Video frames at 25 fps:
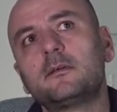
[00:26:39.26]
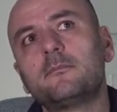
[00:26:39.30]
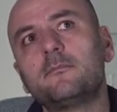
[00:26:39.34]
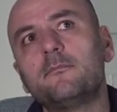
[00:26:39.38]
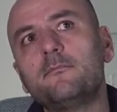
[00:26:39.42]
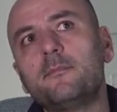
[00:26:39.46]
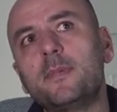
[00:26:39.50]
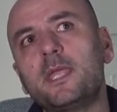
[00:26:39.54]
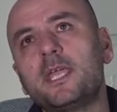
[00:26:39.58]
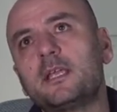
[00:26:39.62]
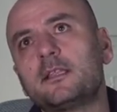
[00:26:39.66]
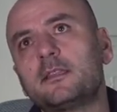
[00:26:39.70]

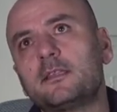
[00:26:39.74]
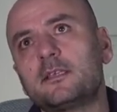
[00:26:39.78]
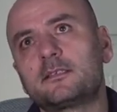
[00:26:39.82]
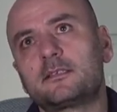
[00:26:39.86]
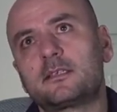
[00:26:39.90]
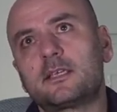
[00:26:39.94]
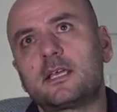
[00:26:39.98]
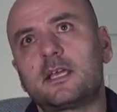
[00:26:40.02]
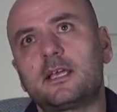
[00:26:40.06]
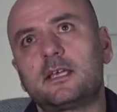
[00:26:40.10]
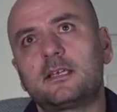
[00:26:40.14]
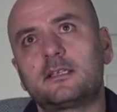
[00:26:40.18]
make this
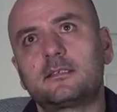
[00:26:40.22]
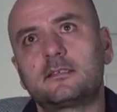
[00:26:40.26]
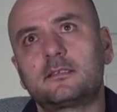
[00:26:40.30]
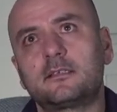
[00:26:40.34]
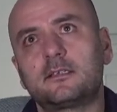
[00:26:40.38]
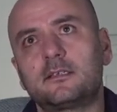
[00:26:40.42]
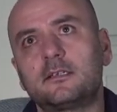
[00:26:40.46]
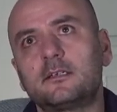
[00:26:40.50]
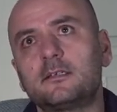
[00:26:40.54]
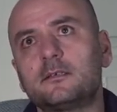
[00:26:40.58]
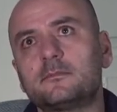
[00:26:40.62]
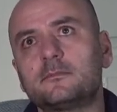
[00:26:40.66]
as
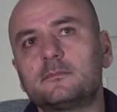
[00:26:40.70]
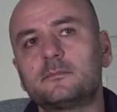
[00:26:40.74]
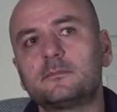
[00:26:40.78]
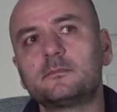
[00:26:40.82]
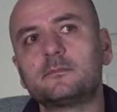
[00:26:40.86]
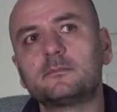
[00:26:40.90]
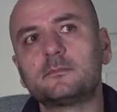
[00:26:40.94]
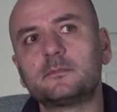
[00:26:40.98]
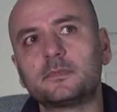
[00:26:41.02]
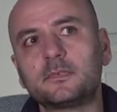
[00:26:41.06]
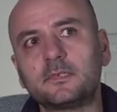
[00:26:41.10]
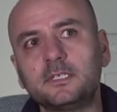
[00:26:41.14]
a
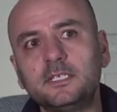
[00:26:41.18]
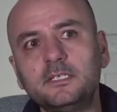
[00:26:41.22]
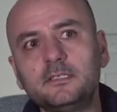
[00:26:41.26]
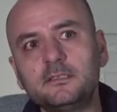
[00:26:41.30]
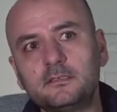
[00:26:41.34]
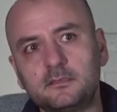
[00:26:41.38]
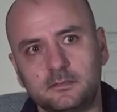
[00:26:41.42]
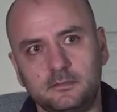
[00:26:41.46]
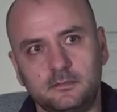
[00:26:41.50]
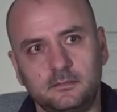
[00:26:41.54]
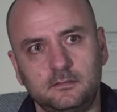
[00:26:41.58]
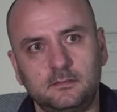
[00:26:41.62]

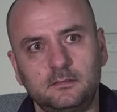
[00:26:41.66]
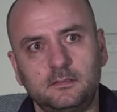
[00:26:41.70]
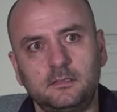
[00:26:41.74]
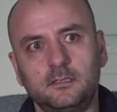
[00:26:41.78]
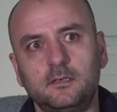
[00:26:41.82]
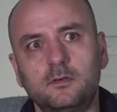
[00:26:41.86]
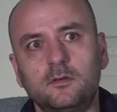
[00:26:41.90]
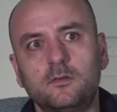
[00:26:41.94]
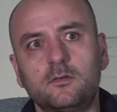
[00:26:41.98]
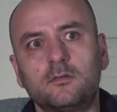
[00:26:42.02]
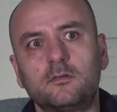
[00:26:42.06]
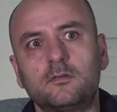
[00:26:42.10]
reason
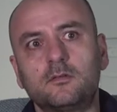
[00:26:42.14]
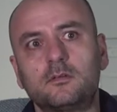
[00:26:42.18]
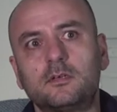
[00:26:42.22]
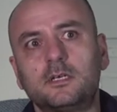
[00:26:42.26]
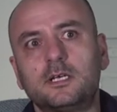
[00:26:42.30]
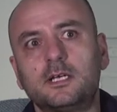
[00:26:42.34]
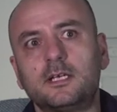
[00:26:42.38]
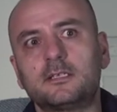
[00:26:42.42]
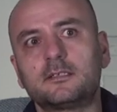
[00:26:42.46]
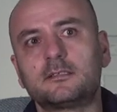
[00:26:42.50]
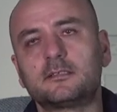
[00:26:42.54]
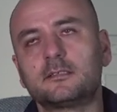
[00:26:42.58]
or
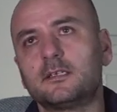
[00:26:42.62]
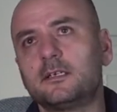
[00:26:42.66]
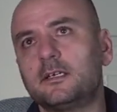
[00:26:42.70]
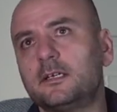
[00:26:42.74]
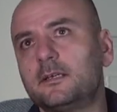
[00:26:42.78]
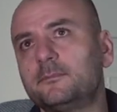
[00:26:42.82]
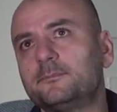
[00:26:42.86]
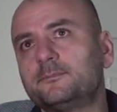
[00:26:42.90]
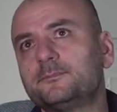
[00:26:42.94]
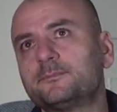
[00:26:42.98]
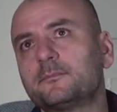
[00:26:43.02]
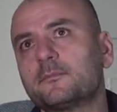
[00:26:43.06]
as
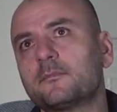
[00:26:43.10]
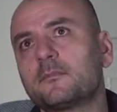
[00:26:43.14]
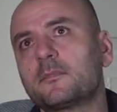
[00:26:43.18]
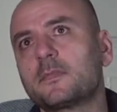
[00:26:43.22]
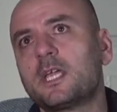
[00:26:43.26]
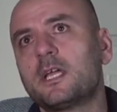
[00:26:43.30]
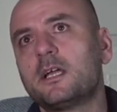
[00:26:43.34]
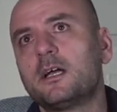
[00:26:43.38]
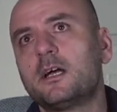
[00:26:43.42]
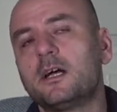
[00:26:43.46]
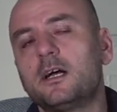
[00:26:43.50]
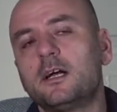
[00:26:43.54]
a,
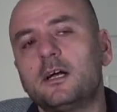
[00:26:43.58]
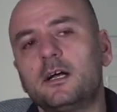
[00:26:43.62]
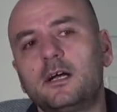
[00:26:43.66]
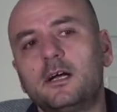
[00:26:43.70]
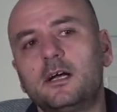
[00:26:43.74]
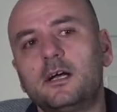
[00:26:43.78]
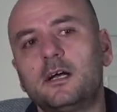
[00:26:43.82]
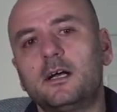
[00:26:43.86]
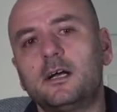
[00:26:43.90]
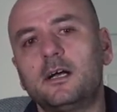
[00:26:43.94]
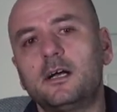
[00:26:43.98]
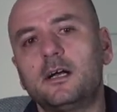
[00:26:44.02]

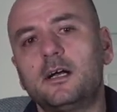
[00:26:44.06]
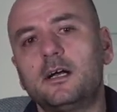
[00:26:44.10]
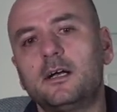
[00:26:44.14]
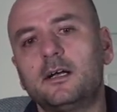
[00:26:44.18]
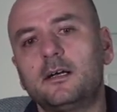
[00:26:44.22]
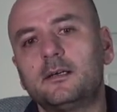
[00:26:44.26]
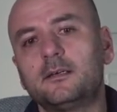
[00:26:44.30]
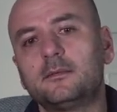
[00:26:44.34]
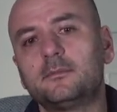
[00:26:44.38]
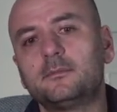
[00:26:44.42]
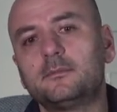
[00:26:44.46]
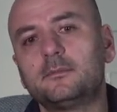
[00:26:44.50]
uh,
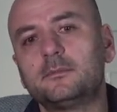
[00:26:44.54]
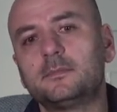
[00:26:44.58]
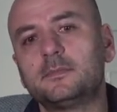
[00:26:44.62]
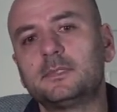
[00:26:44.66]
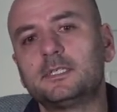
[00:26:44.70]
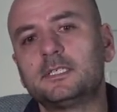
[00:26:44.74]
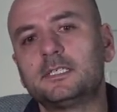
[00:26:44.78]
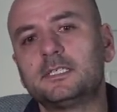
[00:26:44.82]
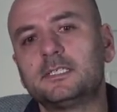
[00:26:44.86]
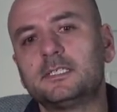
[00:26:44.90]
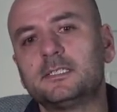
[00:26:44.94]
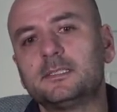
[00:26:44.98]
uh,
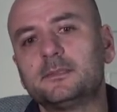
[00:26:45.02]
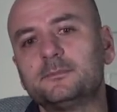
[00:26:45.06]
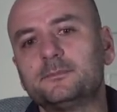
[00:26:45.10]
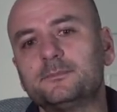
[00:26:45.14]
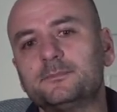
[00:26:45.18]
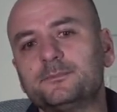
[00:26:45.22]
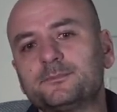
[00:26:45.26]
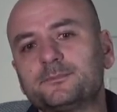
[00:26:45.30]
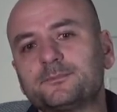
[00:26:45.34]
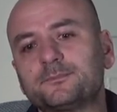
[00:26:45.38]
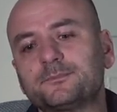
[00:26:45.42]
um,